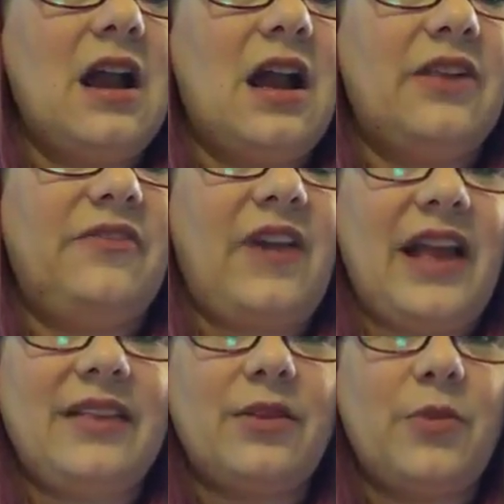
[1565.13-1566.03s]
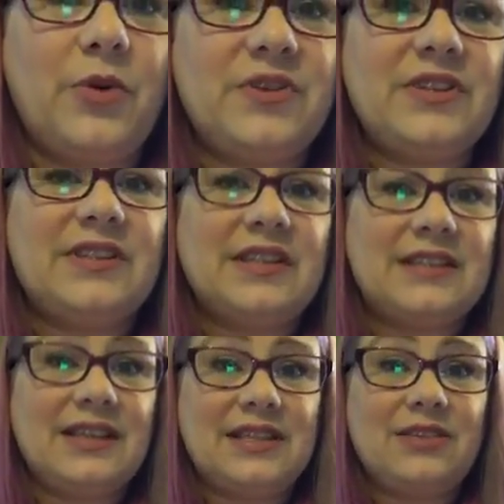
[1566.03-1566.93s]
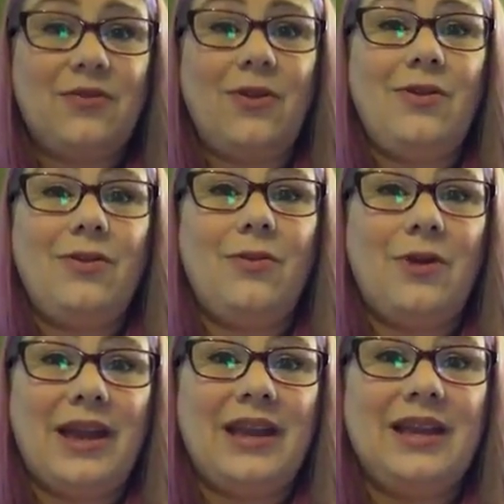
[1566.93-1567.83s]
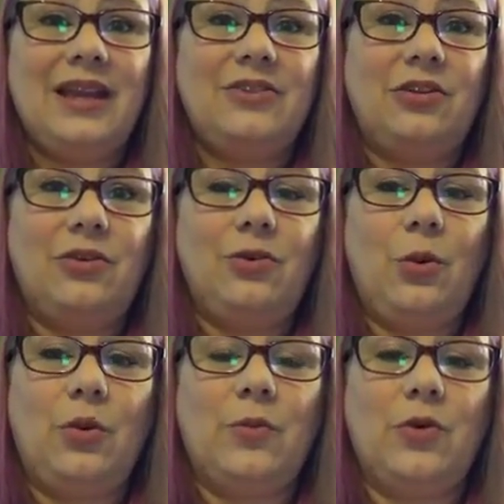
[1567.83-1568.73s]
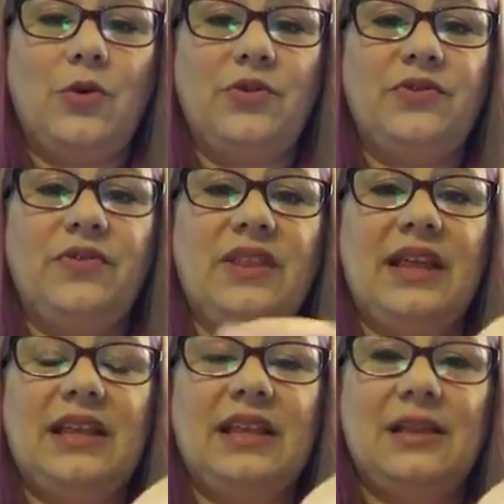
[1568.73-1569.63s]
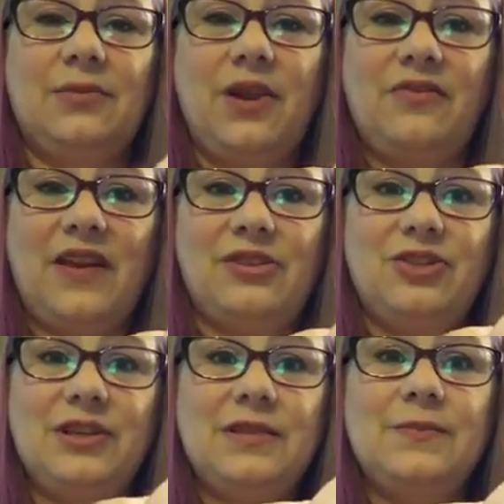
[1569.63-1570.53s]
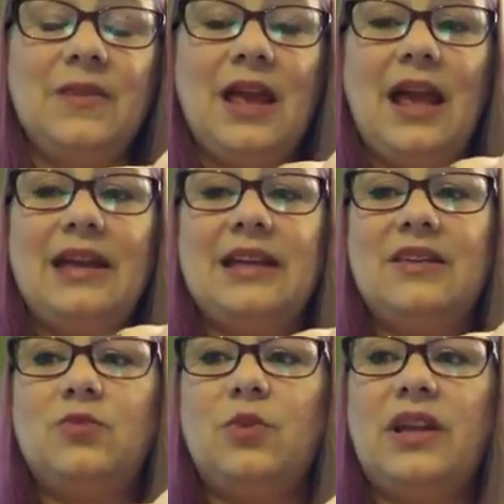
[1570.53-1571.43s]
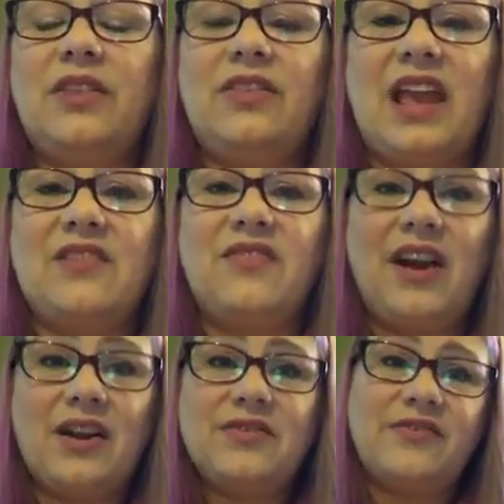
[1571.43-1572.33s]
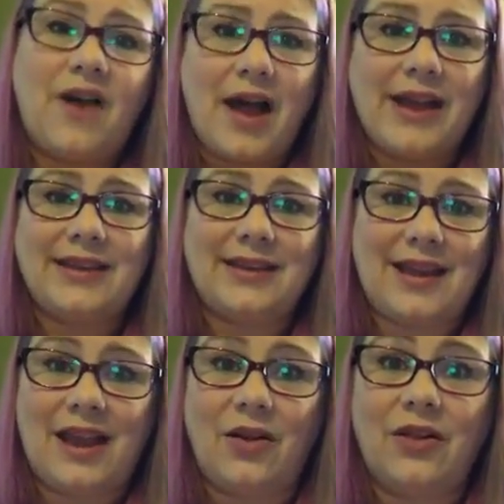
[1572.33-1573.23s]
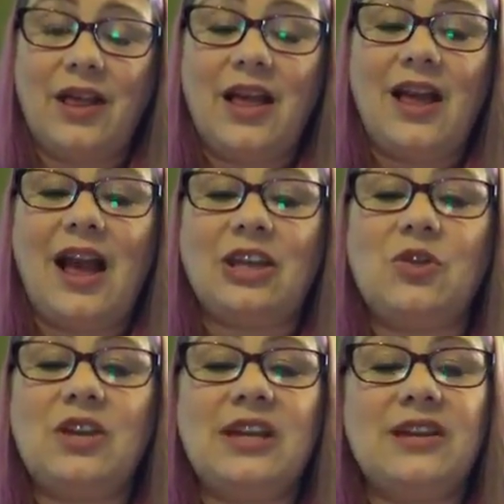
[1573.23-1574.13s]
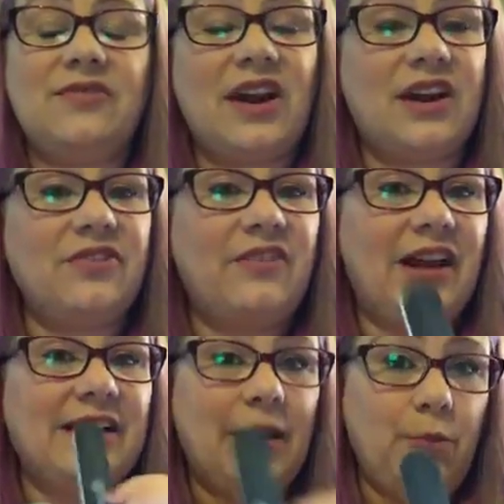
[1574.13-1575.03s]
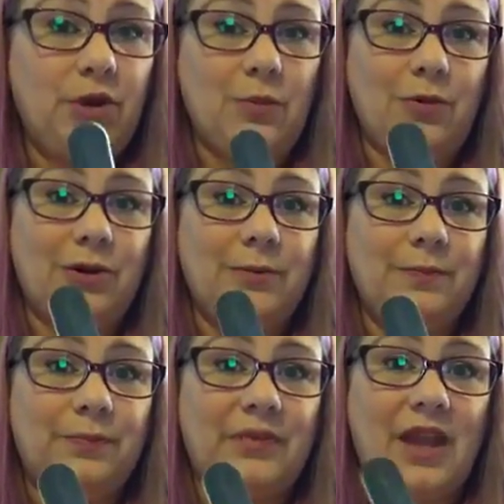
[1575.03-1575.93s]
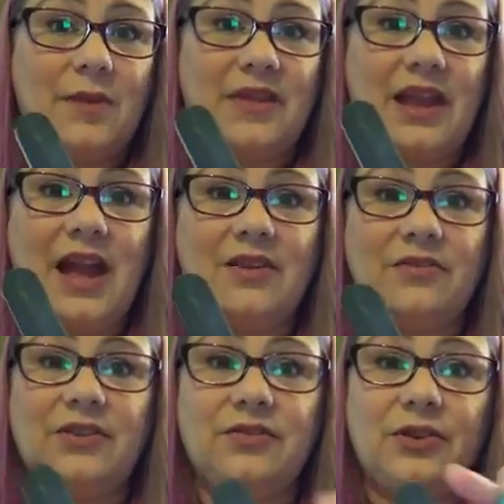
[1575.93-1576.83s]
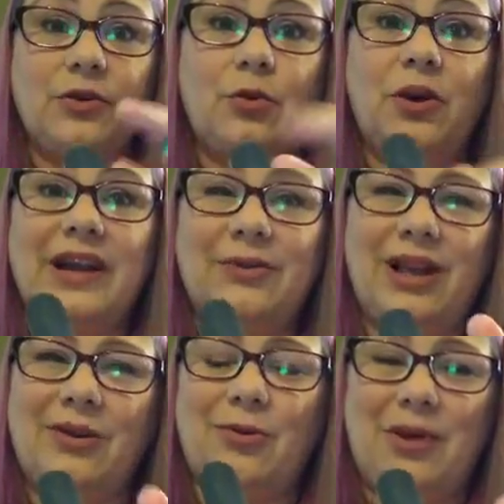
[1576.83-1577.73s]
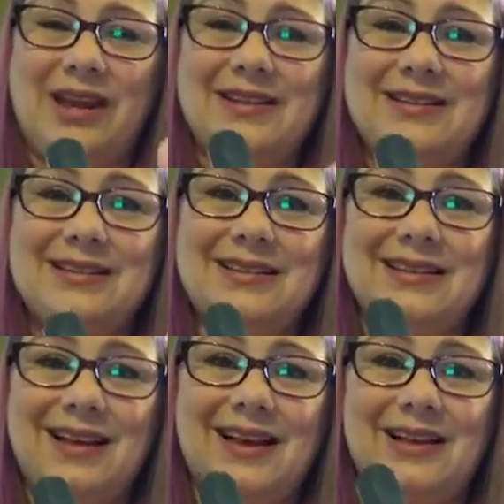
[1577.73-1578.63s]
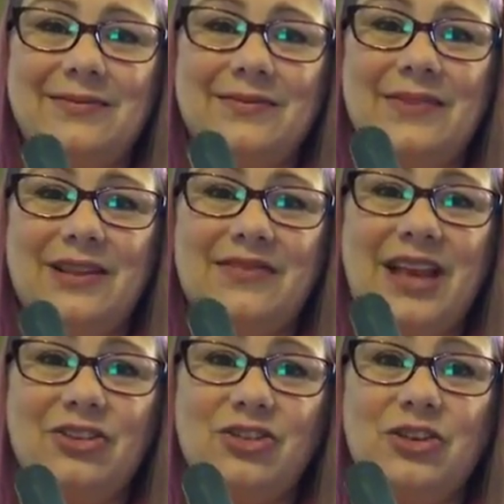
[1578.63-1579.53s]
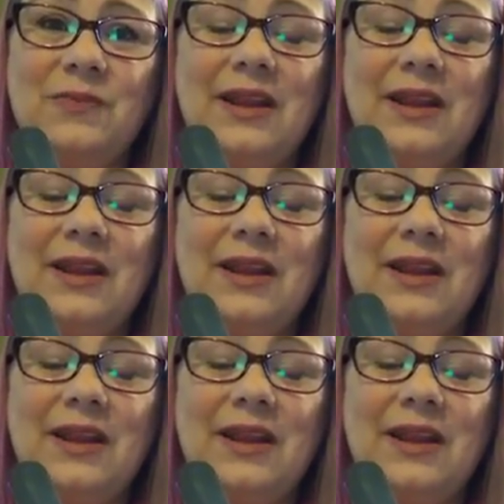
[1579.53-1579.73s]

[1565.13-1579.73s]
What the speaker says: I find the most successful way to remove the rough edges is with a very fine nail. You can get a very fine emery board. They have different grates of texture.